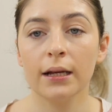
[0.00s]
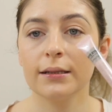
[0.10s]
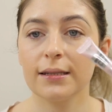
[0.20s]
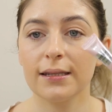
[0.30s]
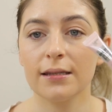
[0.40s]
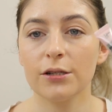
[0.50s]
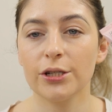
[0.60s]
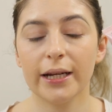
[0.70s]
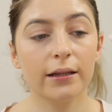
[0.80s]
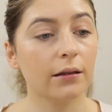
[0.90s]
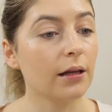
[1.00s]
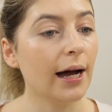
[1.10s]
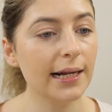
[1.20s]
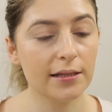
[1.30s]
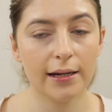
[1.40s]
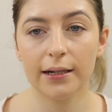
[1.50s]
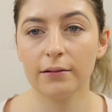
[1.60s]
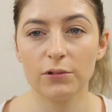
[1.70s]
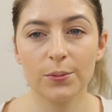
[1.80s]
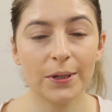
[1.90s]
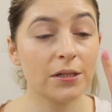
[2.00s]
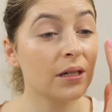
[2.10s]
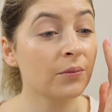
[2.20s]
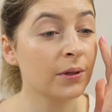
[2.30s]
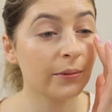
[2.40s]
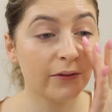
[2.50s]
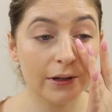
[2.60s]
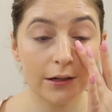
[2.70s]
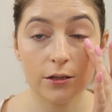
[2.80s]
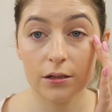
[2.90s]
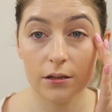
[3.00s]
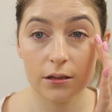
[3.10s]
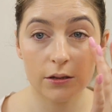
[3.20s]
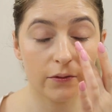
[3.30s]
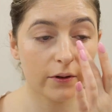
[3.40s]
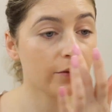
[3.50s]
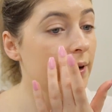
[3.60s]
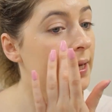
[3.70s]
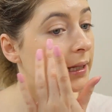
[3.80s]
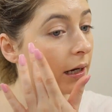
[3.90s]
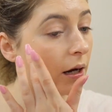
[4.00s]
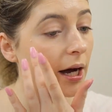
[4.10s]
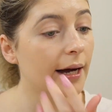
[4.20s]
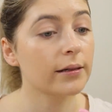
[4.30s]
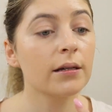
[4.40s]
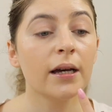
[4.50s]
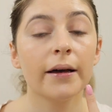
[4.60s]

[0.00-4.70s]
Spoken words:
This is in the shade Light, and I'm just pressing it in with my finger just sort of around the eye